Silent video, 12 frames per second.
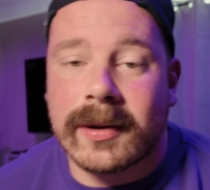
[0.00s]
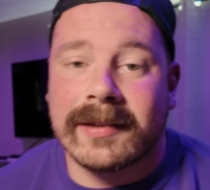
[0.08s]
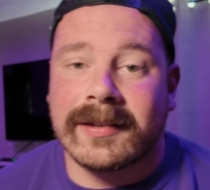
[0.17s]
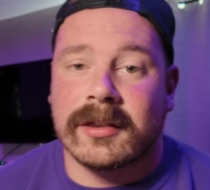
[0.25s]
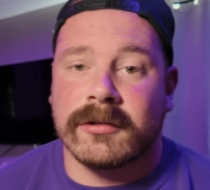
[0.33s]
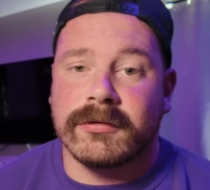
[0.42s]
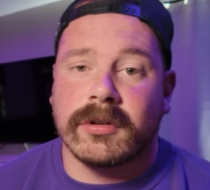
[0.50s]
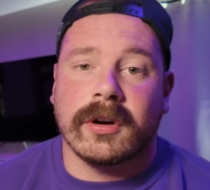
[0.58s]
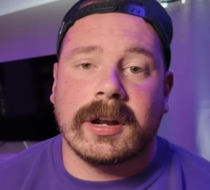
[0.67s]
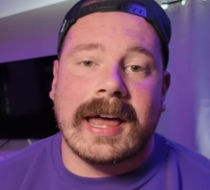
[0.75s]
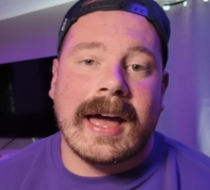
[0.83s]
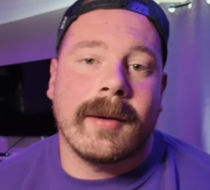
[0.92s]
It's at the
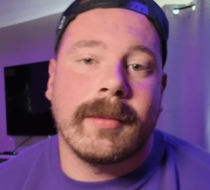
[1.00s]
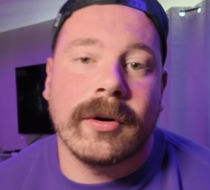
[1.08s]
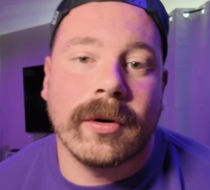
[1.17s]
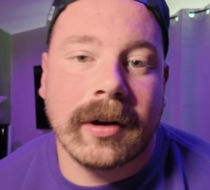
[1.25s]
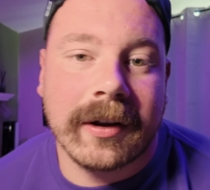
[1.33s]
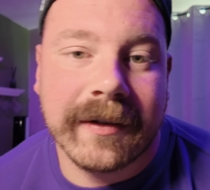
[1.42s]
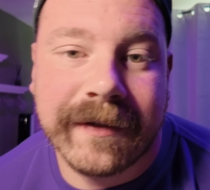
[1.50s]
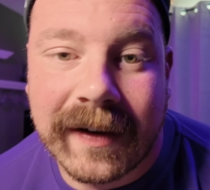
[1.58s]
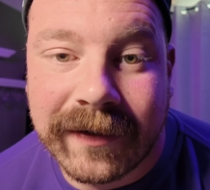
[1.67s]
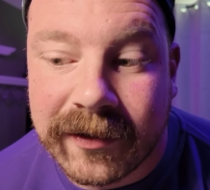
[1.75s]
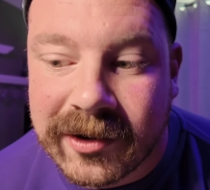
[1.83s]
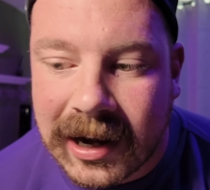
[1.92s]
Royal Albert Hall on the
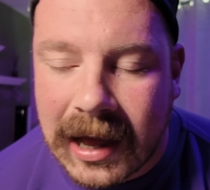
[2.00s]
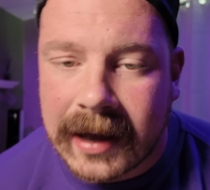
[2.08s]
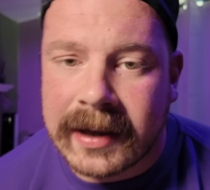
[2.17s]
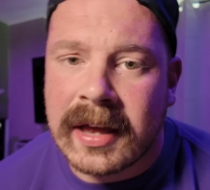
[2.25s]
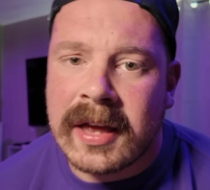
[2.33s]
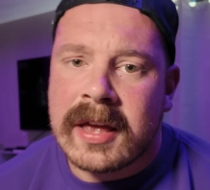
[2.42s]
5th of July.